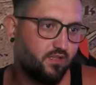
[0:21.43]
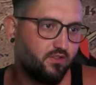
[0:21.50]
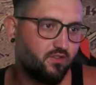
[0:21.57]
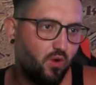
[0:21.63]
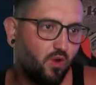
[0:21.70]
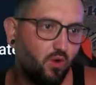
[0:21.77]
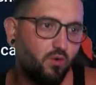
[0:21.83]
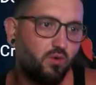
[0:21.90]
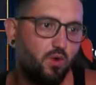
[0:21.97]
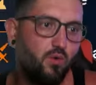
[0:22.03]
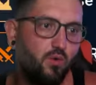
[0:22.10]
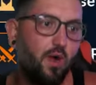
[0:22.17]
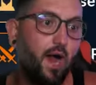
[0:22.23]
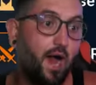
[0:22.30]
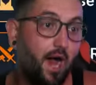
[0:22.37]

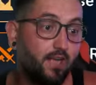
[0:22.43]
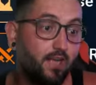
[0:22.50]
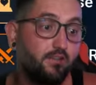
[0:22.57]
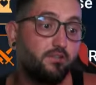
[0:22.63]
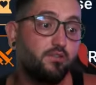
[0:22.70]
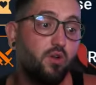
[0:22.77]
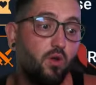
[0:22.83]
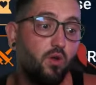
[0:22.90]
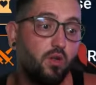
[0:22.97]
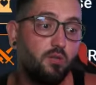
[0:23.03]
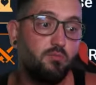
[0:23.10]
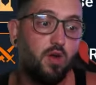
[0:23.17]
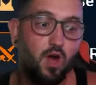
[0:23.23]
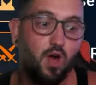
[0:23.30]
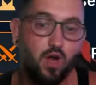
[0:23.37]
solo Ice
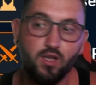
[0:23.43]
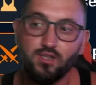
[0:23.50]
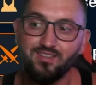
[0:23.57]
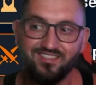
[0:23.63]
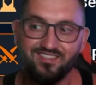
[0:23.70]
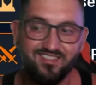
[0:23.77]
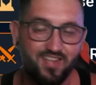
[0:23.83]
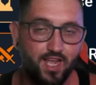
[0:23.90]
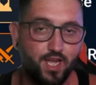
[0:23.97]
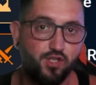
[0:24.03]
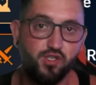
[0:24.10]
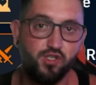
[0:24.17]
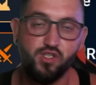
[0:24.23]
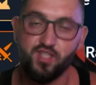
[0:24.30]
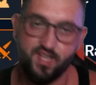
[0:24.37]
Golem on
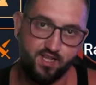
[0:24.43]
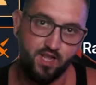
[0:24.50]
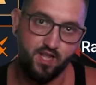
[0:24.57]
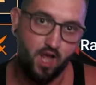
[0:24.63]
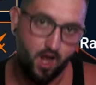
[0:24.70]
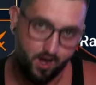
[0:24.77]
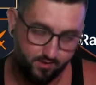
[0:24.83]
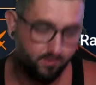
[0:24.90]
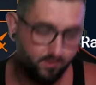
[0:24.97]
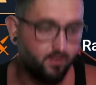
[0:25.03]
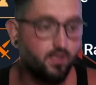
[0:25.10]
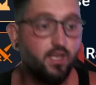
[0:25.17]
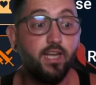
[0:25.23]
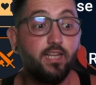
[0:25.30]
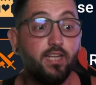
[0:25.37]
stage 10 hard.
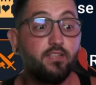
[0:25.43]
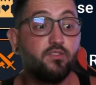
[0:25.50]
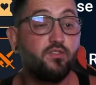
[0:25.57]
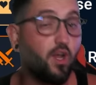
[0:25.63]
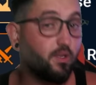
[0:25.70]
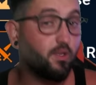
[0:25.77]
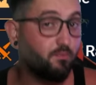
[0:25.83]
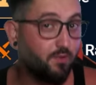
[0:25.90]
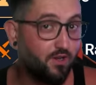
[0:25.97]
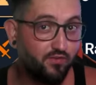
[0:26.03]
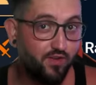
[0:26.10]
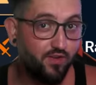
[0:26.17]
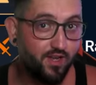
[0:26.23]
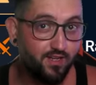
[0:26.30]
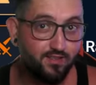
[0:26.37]
It's not
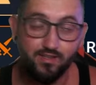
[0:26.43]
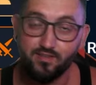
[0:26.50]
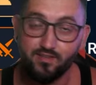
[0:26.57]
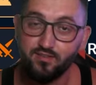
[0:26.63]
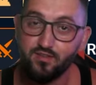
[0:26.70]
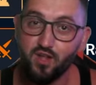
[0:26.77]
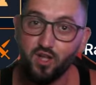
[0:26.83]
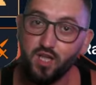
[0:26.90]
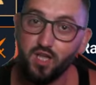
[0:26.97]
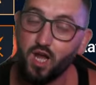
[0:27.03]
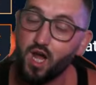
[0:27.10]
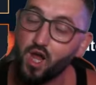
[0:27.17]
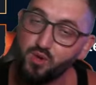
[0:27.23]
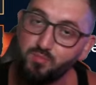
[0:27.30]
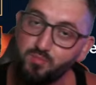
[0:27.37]
perfect, it's not
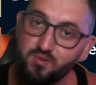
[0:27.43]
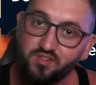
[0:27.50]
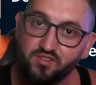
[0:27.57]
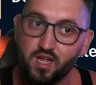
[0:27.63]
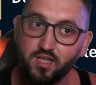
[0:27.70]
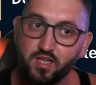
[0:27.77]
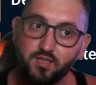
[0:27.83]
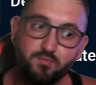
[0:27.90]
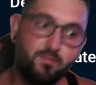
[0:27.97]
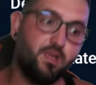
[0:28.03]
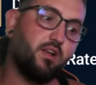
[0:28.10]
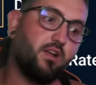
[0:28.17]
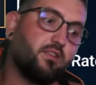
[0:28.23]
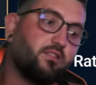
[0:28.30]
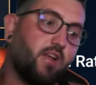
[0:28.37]
100%
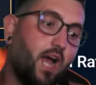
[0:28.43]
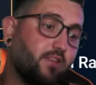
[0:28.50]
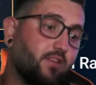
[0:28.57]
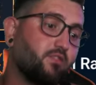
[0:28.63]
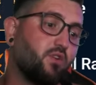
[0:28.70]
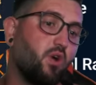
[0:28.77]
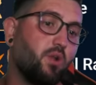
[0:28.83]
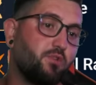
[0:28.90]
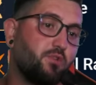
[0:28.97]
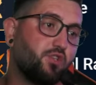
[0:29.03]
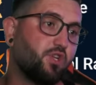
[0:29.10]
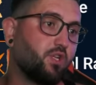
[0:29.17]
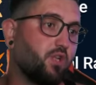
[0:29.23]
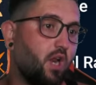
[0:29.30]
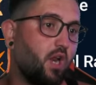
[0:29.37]
because Ice Golem in
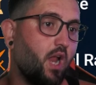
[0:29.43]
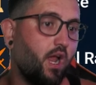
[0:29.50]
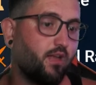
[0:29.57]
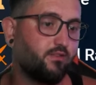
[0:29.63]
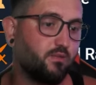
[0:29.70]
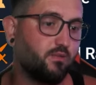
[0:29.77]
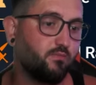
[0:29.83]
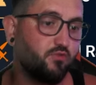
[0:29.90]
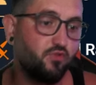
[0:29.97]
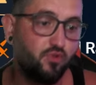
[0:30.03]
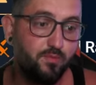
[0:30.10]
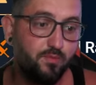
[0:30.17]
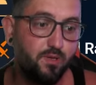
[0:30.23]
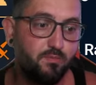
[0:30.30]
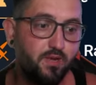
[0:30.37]
general has some
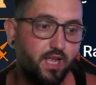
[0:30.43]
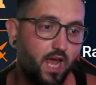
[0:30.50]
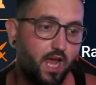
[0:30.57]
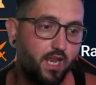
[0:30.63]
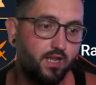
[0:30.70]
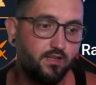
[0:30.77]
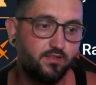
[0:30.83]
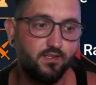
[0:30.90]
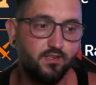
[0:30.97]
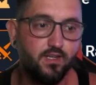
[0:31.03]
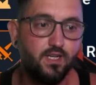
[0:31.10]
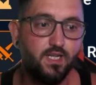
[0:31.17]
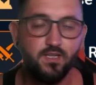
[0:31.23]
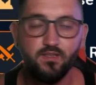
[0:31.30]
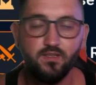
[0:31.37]
stupid mechanics
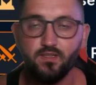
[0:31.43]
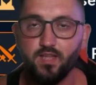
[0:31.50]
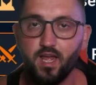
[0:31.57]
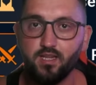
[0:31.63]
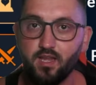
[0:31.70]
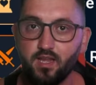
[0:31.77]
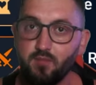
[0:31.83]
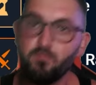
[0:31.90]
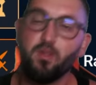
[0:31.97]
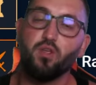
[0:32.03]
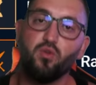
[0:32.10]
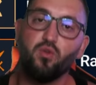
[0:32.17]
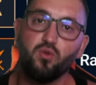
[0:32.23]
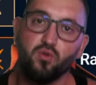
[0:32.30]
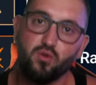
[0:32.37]
that can
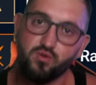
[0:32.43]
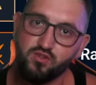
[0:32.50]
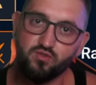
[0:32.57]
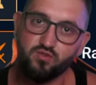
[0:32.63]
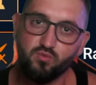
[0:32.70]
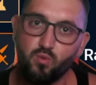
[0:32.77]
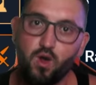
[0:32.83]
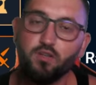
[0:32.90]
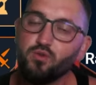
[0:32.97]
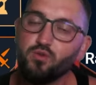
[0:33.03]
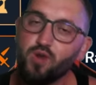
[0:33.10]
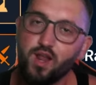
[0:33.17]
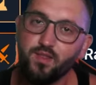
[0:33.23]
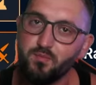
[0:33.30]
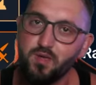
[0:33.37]
make you, just
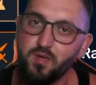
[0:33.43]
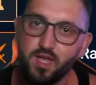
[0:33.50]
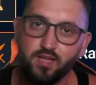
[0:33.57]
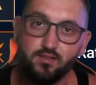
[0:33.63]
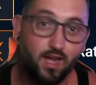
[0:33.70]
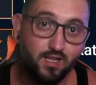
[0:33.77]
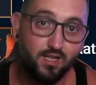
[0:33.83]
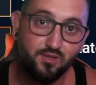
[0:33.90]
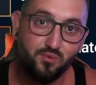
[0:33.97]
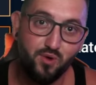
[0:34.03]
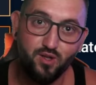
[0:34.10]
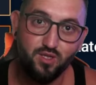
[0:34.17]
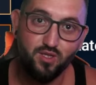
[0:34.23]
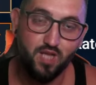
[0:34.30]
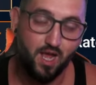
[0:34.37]
one random hit at the
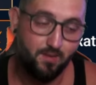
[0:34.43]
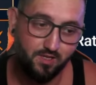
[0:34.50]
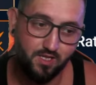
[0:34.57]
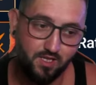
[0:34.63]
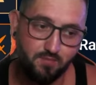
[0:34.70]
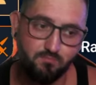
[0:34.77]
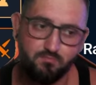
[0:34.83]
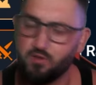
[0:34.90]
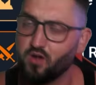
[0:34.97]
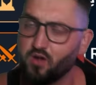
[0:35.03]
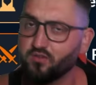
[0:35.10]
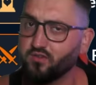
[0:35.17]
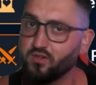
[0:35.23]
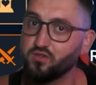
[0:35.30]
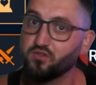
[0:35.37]
wrong time and the
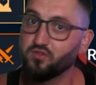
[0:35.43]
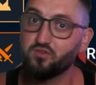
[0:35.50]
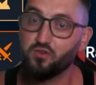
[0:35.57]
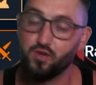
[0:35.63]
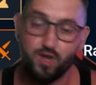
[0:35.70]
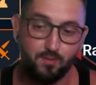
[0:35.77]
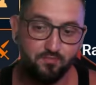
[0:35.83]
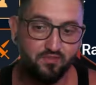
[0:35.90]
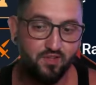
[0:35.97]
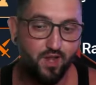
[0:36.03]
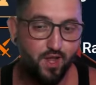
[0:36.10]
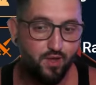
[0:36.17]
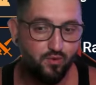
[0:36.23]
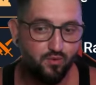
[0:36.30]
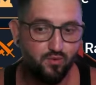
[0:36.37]
boss can just straight up
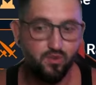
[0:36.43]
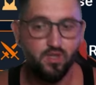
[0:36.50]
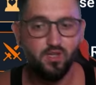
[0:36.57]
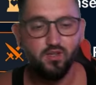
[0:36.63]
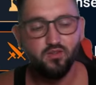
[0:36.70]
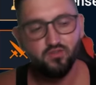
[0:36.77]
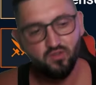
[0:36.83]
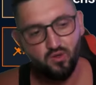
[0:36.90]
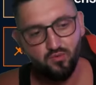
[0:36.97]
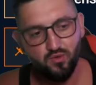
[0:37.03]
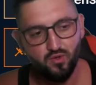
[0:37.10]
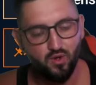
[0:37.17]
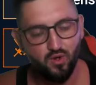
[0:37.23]
slay you. So,